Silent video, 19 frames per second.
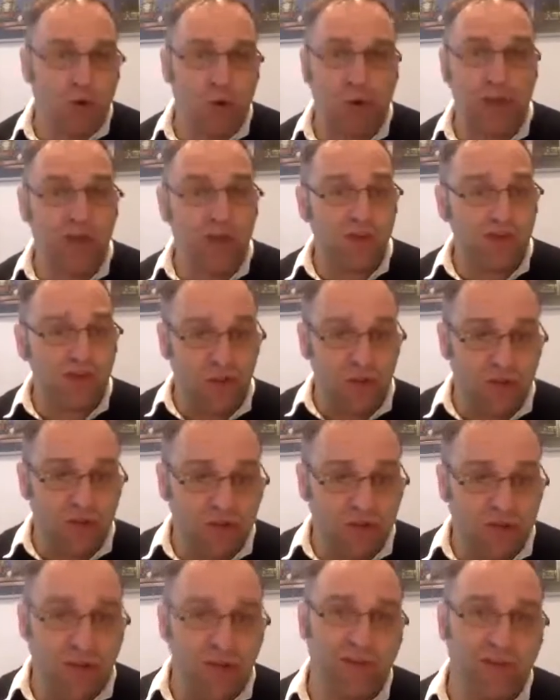rates of certain
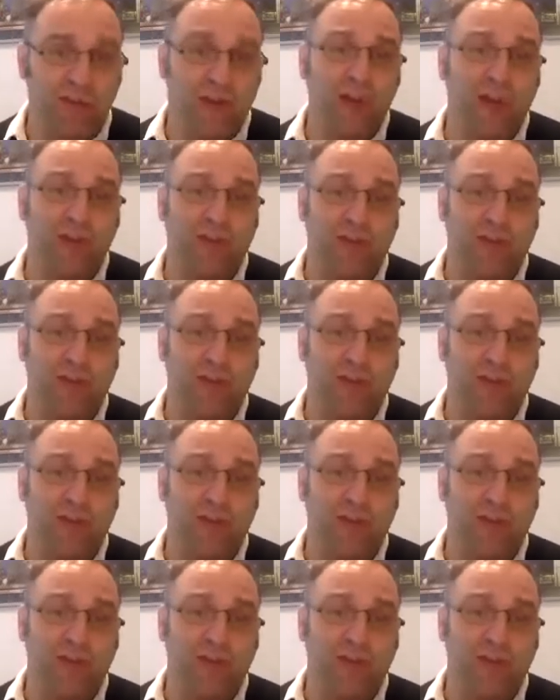disease states,